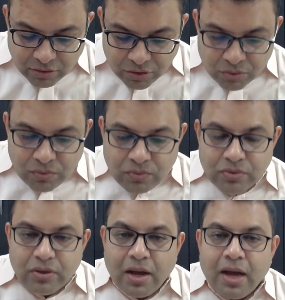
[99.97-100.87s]
you
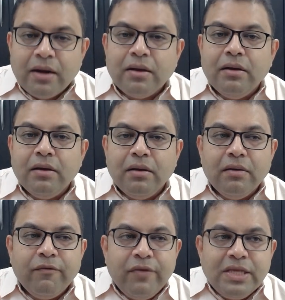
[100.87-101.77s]
are
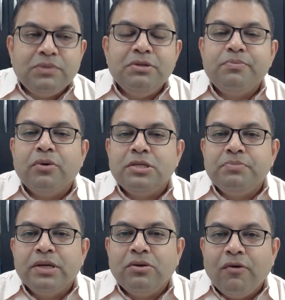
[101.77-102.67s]
faced with the
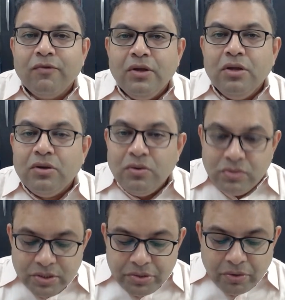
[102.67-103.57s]
prospect of
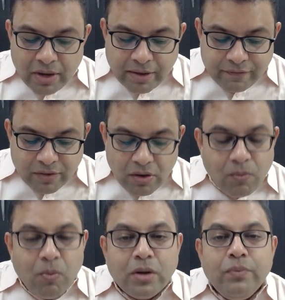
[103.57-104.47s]
losing your life,
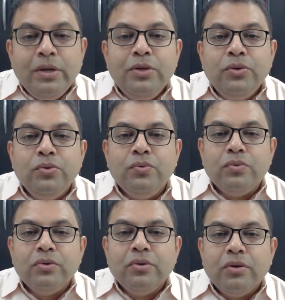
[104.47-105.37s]
what will you do?
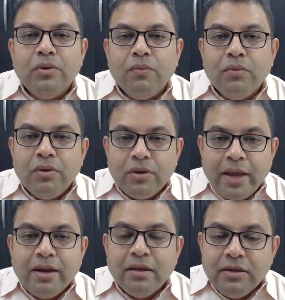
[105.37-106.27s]

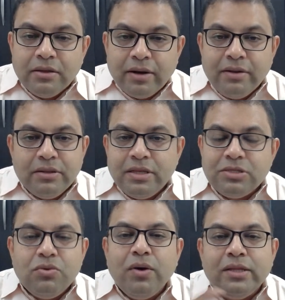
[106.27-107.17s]
Right? There is
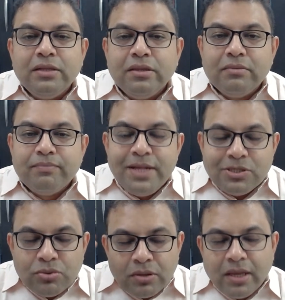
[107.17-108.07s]
no other place
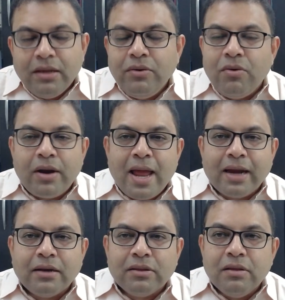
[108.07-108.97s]
to think or act.